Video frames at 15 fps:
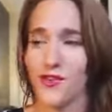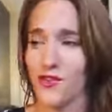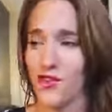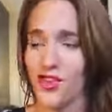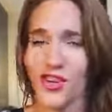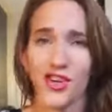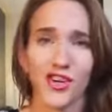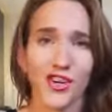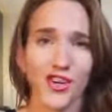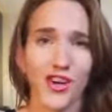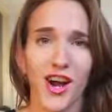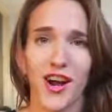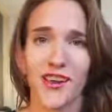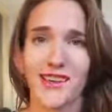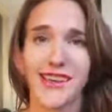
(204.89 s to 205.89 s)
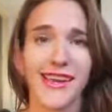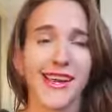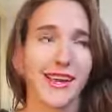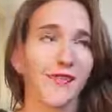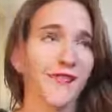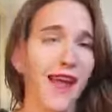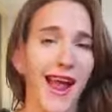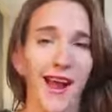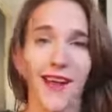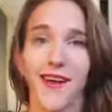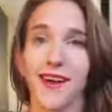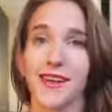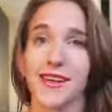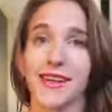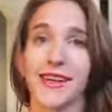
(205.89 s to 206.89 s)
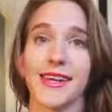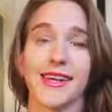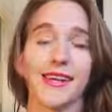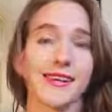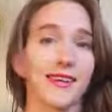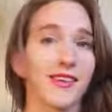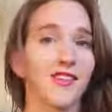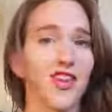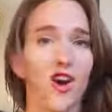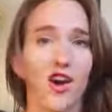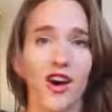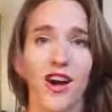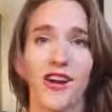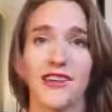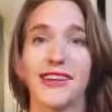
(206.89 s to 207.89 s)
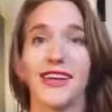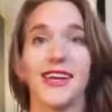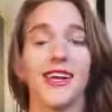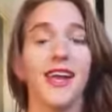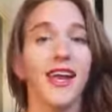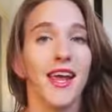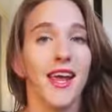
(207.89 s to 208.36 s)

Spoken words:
sugar content, fat content, salt content.